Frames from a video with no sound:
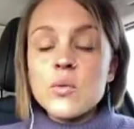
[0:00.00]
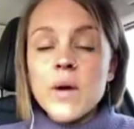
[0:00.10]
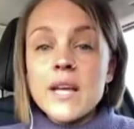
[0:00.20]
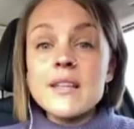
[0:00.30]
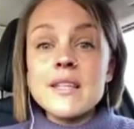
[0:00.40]
mm.
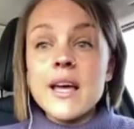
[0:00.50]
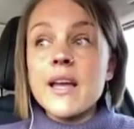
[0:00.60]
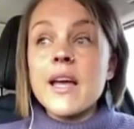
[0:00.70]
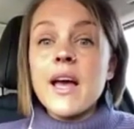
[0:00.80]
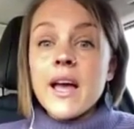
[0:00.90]
weight is like
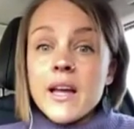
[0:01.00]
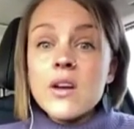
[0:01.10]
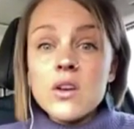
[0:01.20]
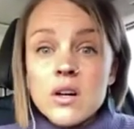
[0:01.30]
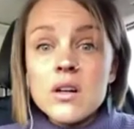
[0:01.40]
hey
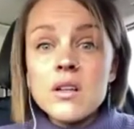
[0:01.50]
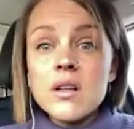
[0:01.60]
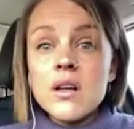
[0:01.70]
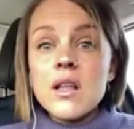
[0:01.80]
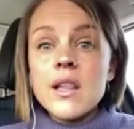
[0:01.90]
girl
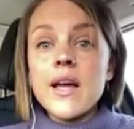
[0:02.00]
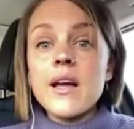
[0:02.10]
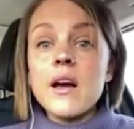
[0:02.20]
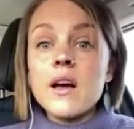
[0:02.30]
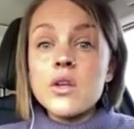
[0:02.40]
like
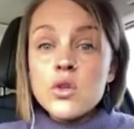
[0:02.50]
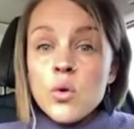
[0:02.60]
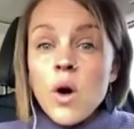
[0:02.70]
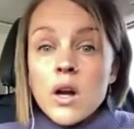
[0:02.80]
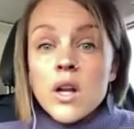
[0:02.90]
you
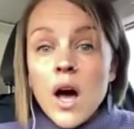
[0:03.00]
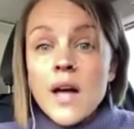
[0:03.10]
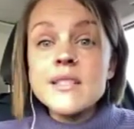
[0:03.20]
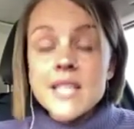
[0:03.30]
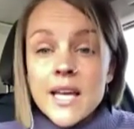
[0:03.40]
are not
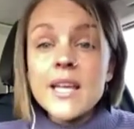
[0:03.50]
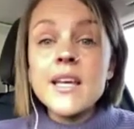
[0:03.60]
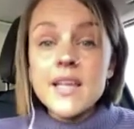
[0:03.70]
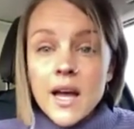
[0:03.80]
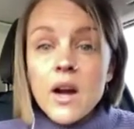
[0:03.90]
taking
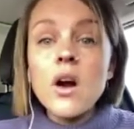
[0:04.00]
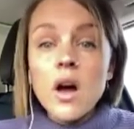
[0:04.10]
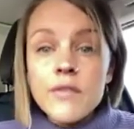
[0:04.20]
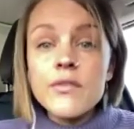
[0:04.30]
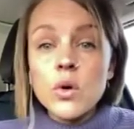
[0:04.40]
care
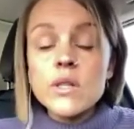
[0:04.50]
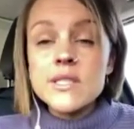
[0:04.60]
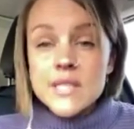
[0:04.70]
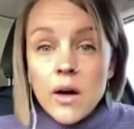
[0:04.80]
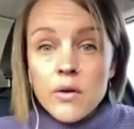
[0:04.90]
of
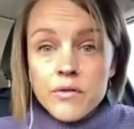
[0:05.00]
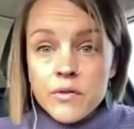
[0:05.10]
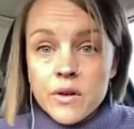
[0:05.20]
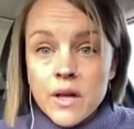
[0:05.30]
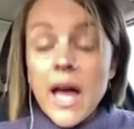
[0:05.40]
yourself
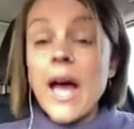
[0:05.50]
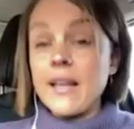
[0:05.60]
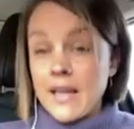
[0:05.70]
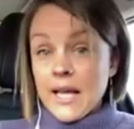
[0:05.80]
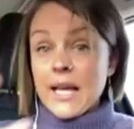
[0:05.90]

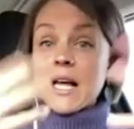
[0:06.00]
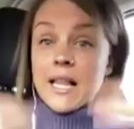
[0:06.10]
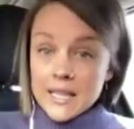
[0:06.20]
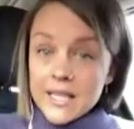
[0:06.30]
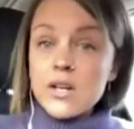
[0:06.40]
and
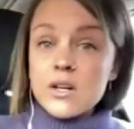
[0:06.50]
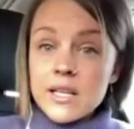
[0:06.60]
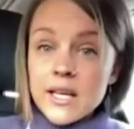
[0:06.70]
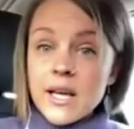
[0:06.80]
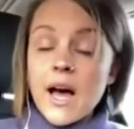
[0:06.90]

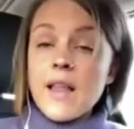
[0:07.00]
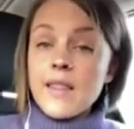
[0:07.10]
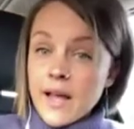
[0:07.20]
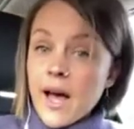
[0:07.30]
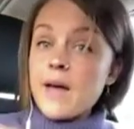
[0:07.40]
clearly uh,
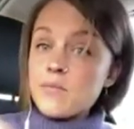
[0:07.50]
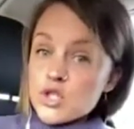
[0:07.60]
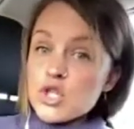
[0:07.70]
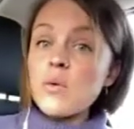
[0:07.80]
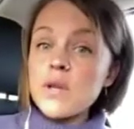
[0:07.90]
like i'm
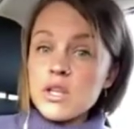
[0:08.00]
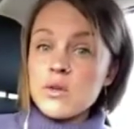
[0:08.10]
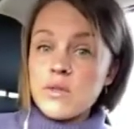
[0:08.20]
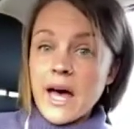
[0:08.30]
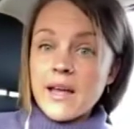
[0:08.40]
showing you
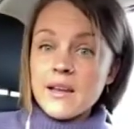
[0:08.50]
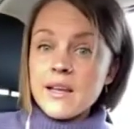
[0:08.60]
that